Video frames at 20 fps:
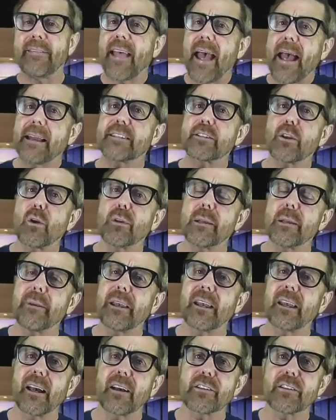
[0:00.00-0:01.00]
And that's
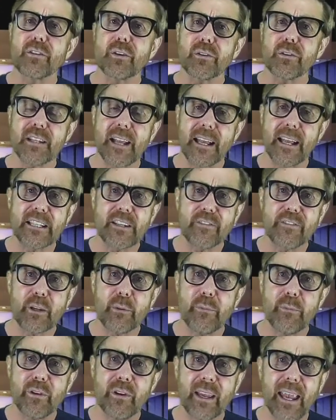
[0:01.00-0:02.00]
only because those lines
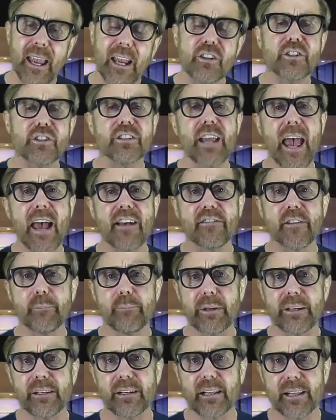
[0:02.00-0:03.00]
of communication
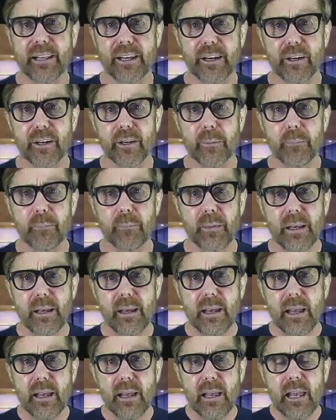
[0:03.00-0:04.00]
haven't been clear.
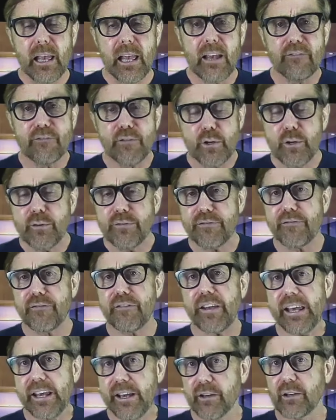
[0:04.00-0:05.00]
If you
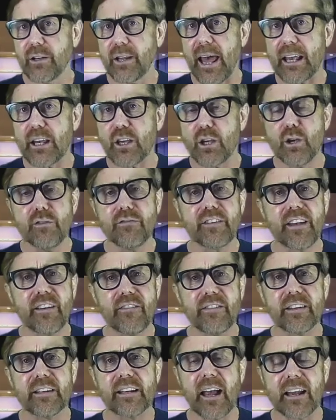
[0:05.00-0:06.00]
feel like you've
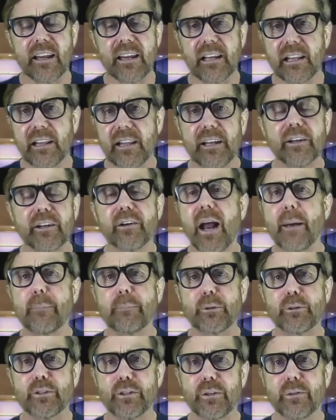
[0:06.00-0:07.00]
given a clear
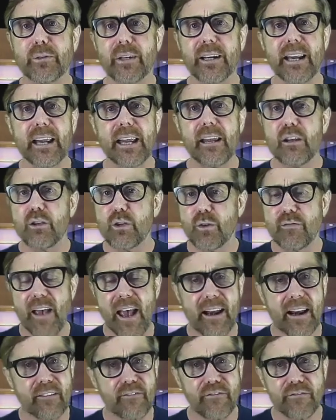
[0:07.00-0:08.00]
opportunity,
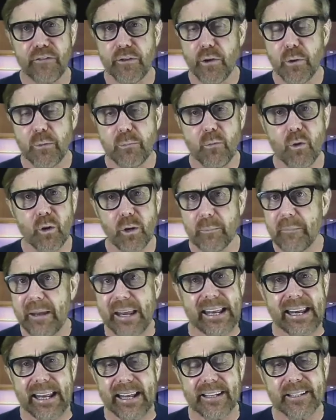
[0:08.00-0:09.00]
you've had a few more
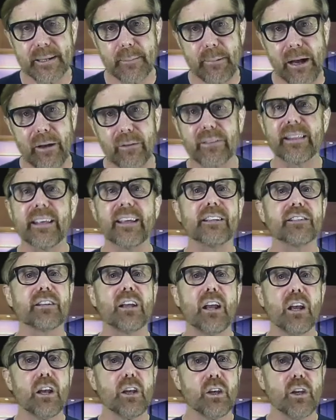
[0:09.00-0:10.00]
meetings about
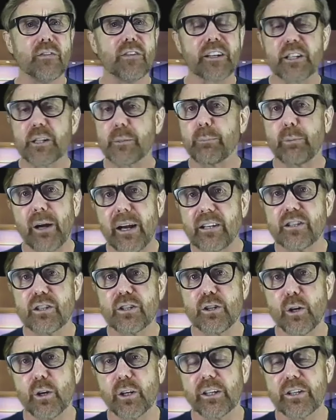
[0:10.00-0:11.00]
this, you've
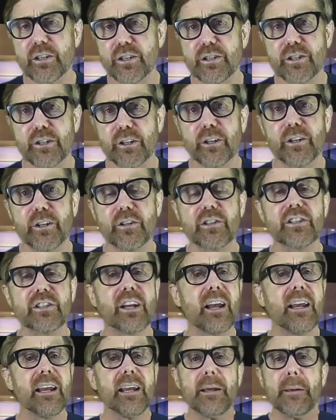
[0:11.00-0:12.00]
expressed your
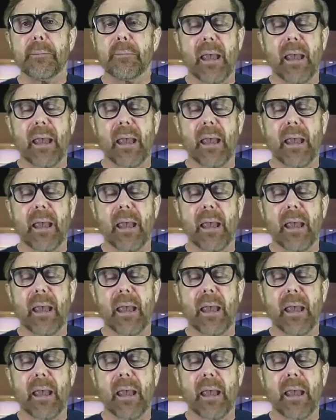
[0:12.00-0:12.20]
concerns,